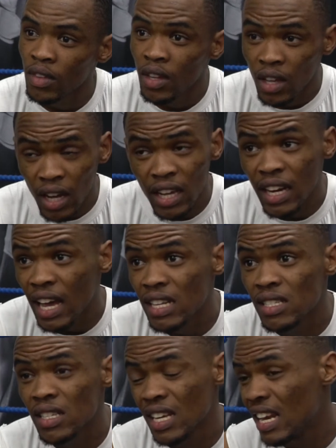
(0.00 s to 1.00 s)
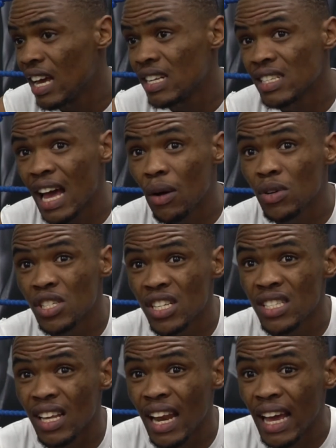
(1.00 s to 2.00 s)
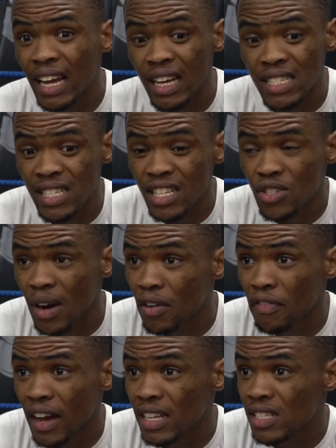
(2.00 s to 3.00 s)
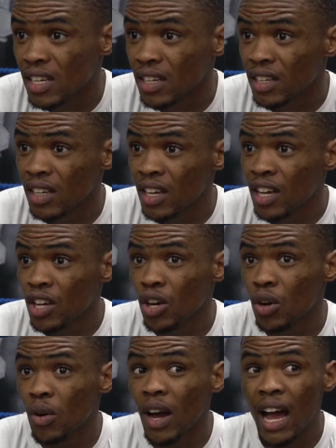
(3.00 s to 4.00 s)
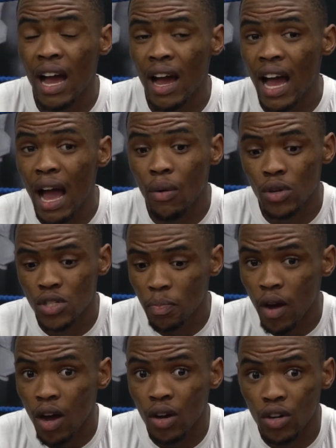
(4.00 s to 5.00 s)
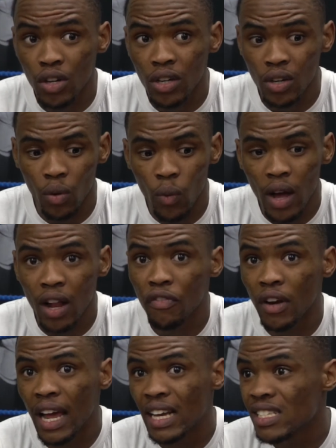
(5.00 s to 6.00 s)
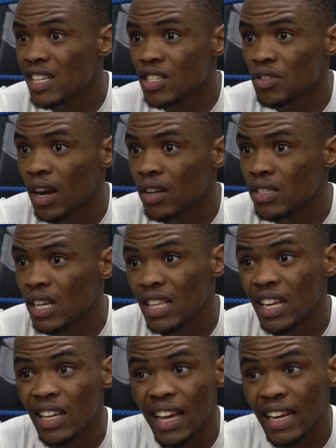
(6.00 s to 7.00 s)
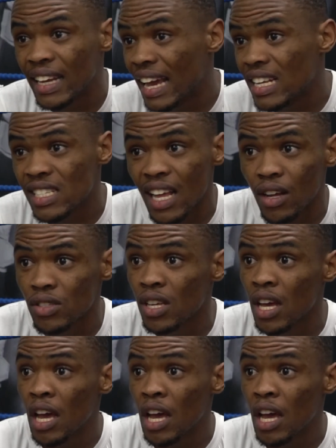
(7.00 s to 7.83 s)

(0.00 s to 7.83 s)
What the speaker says: It has. I was just a 6-round fighter. You know, I would spar well for like 6 rounds and then get gassed out.